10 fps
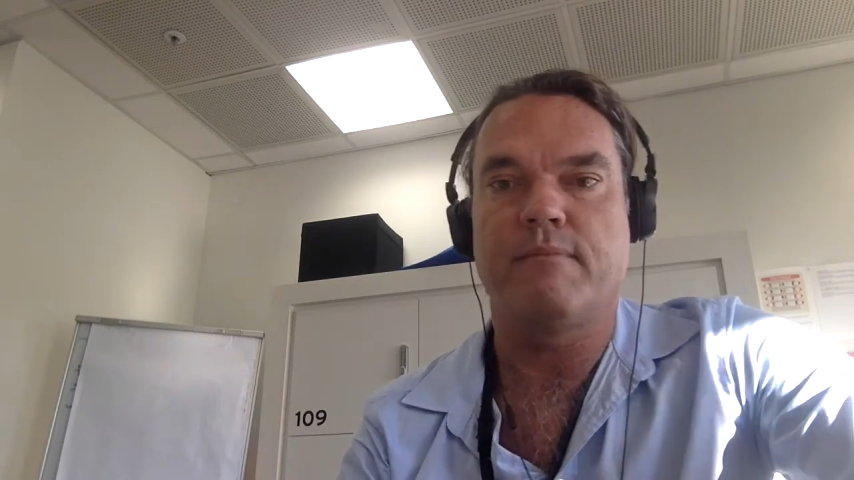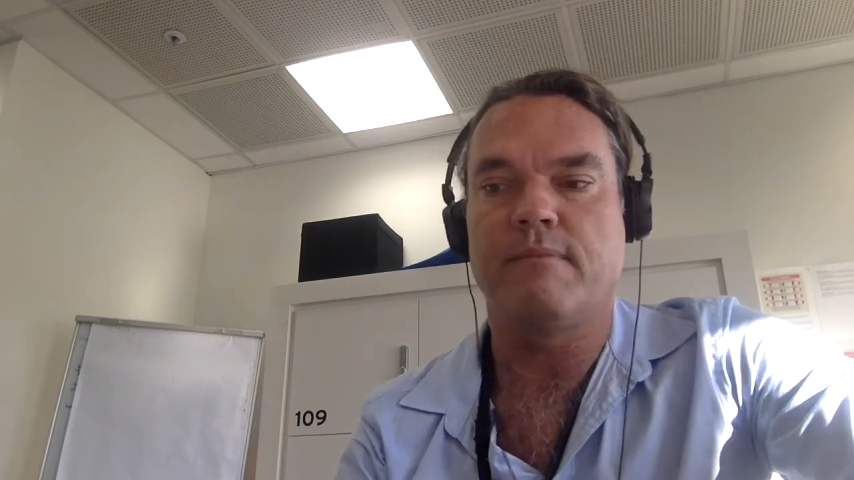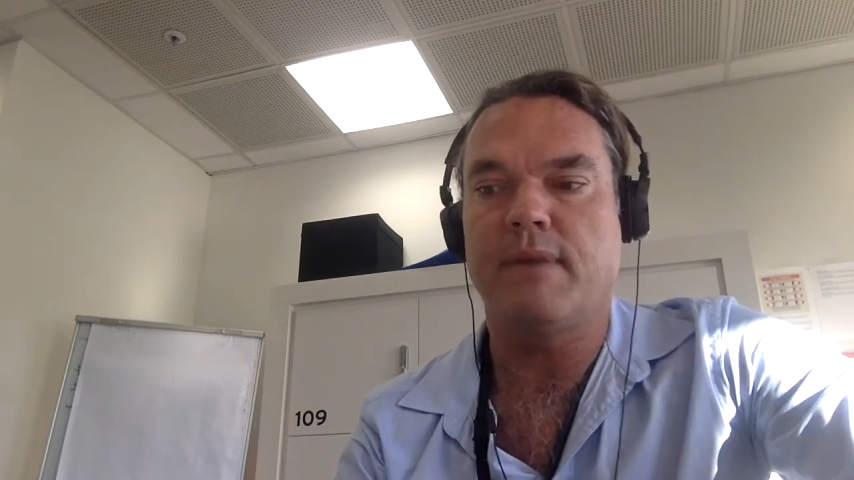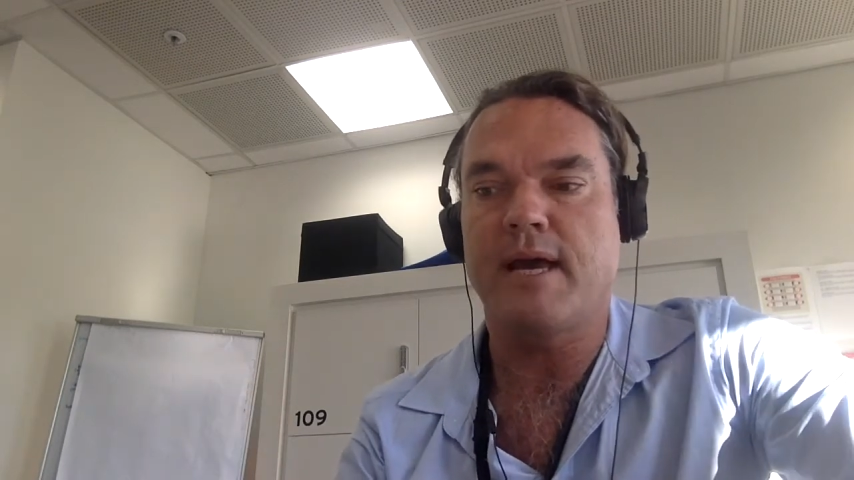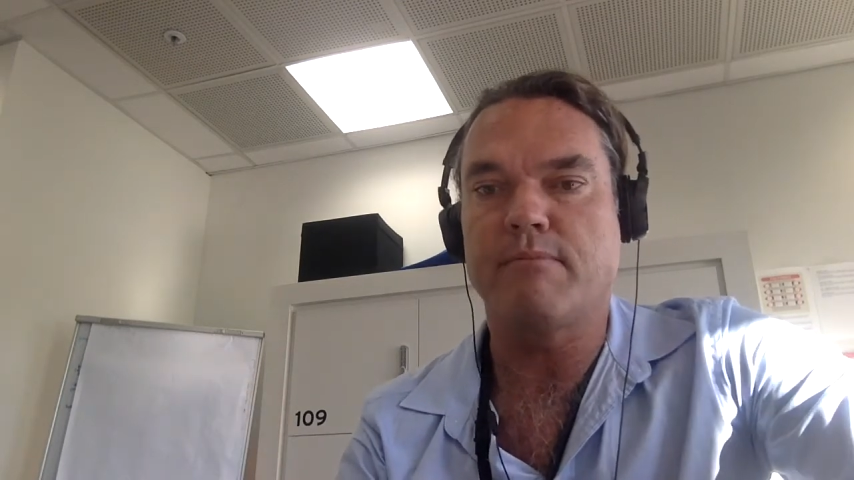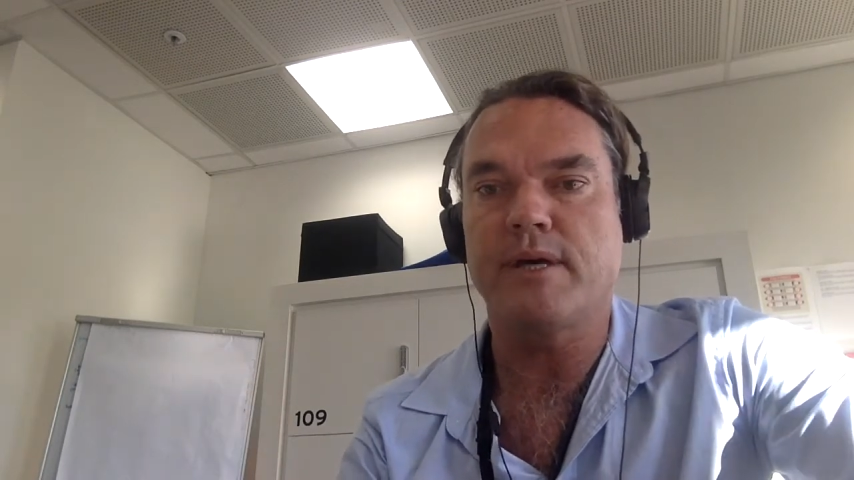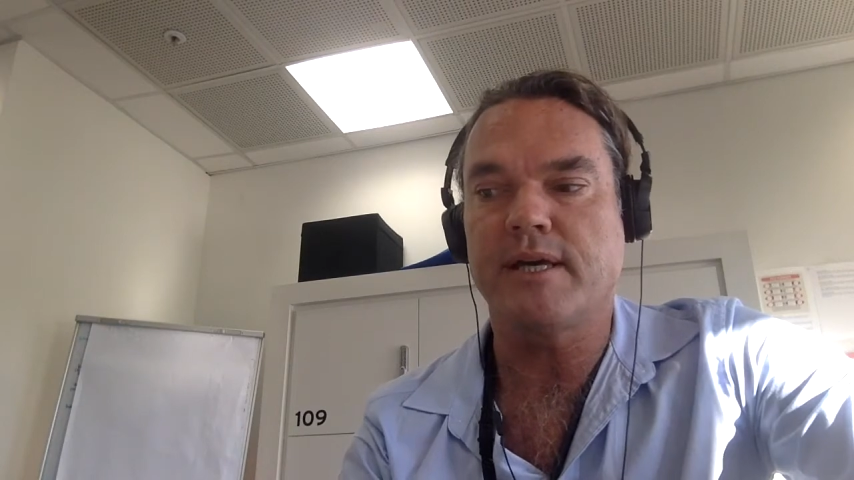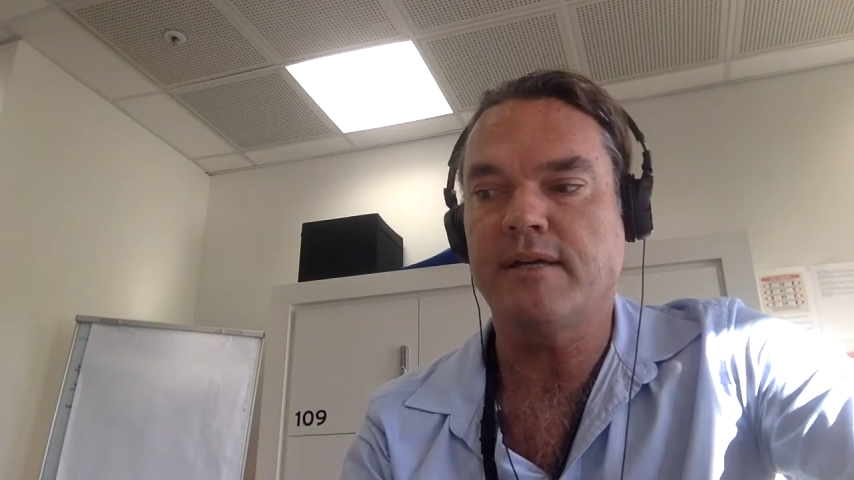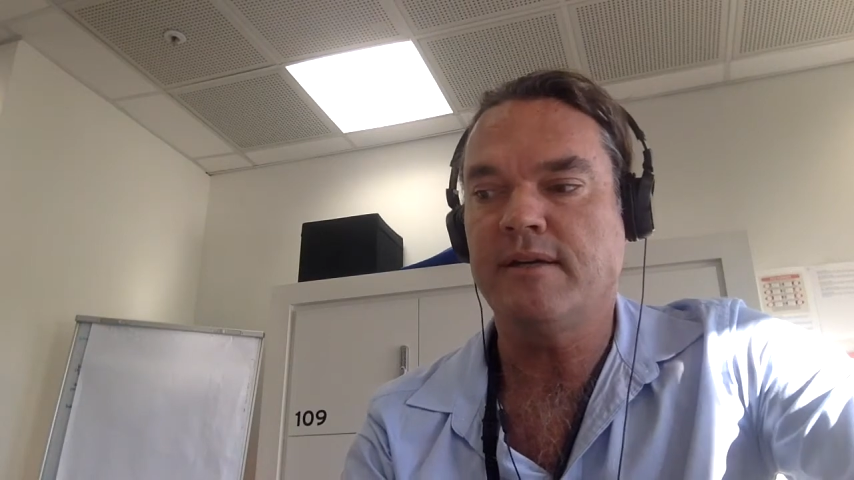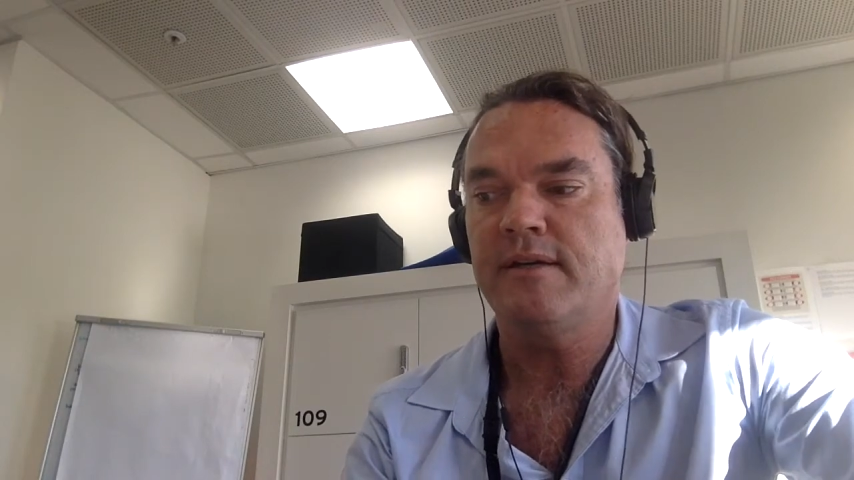may
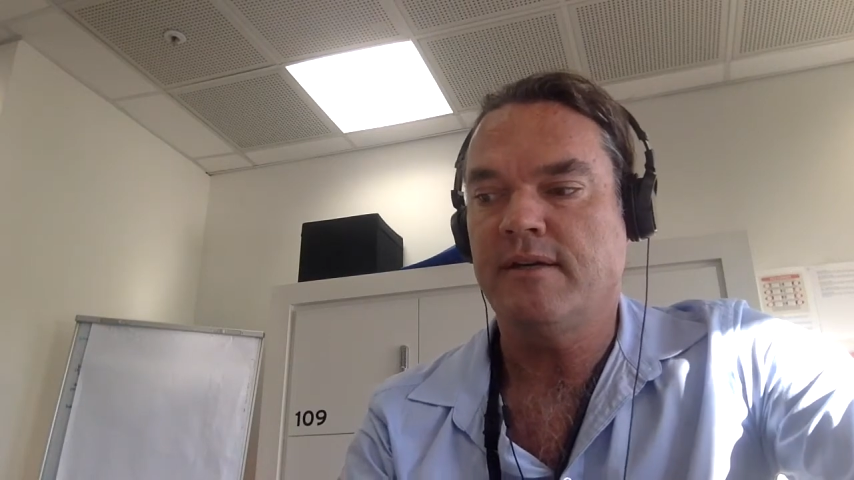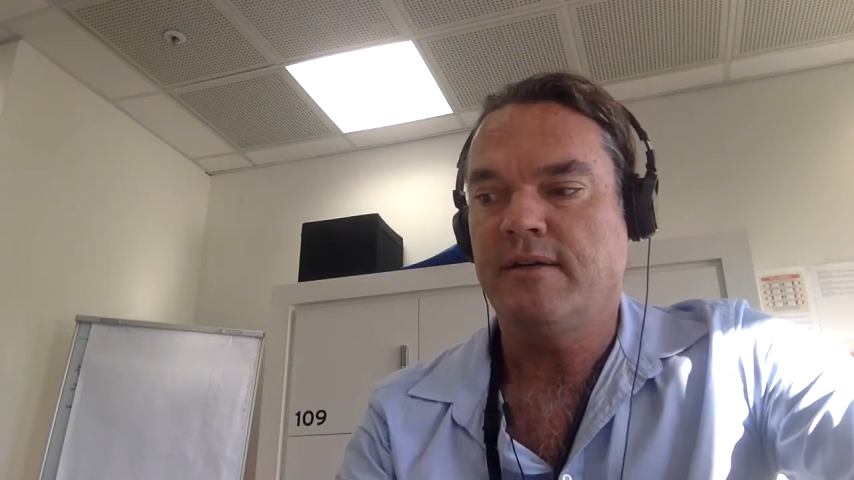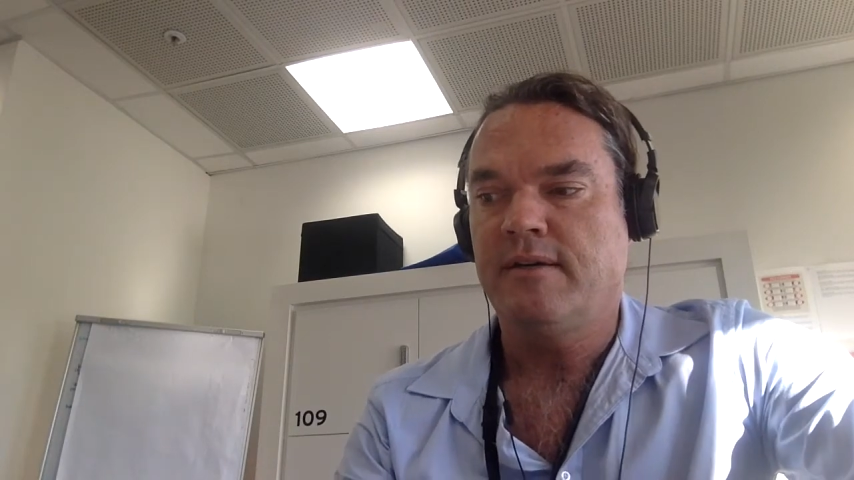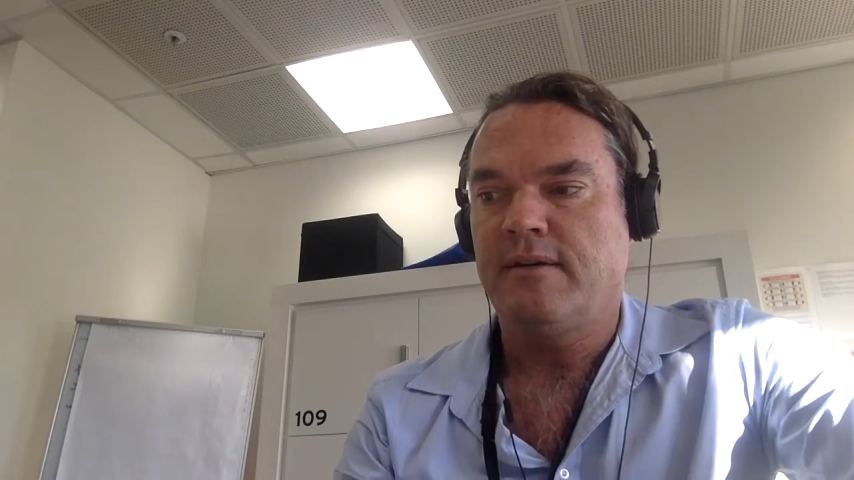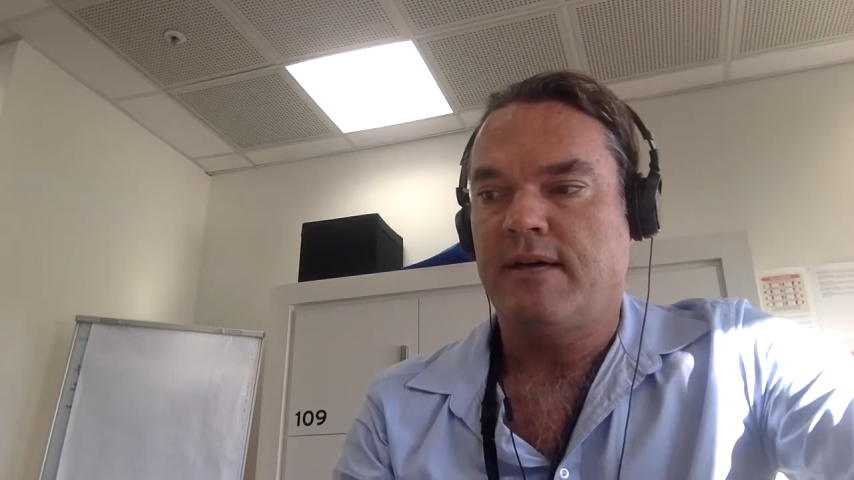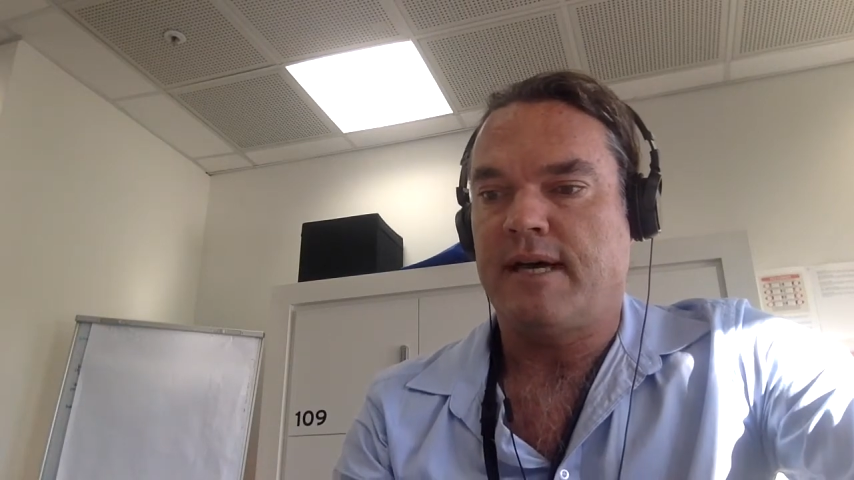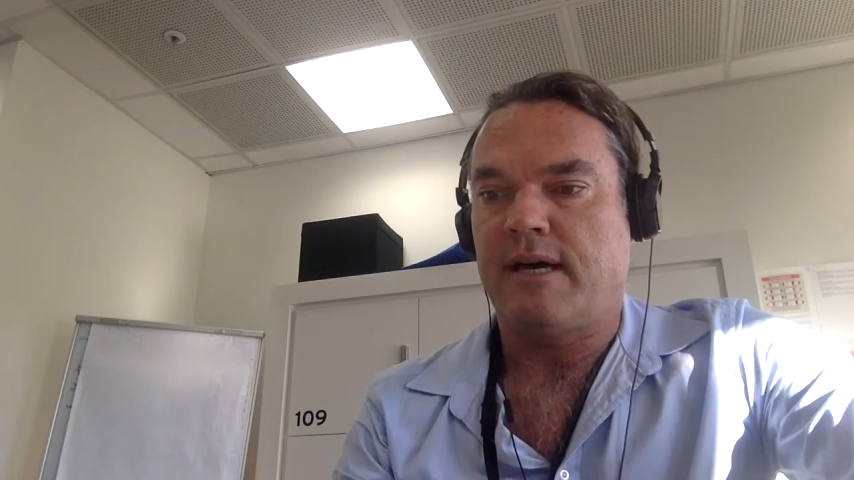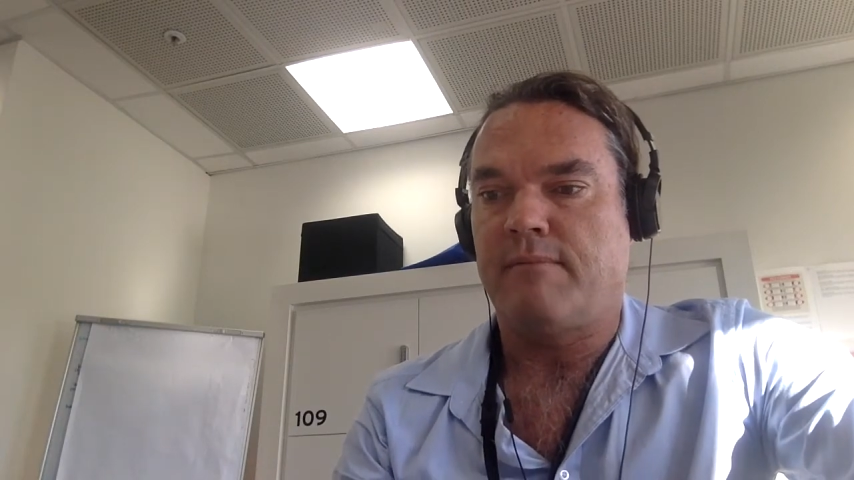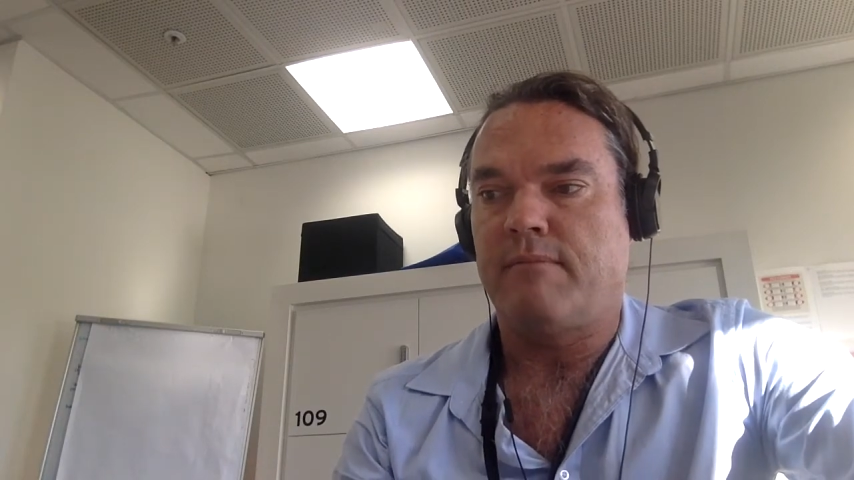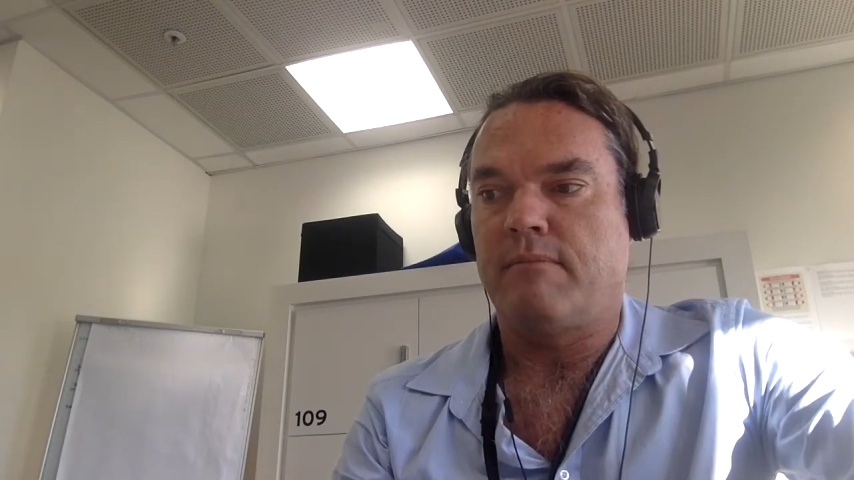be,
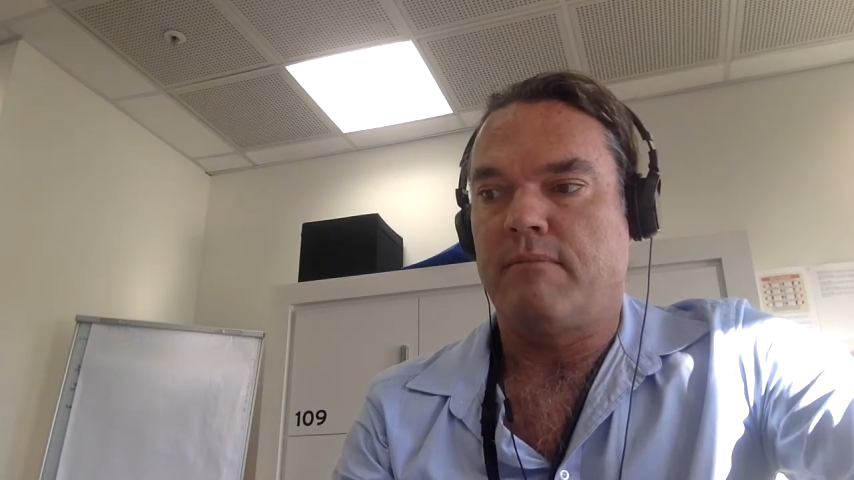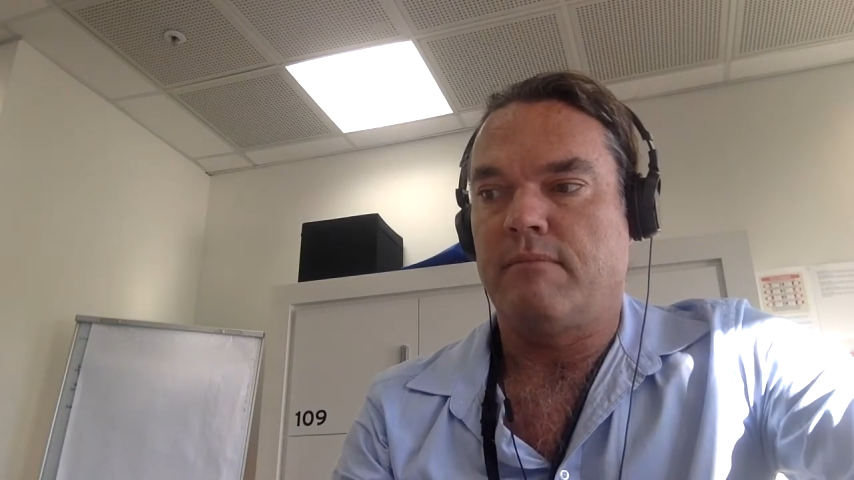and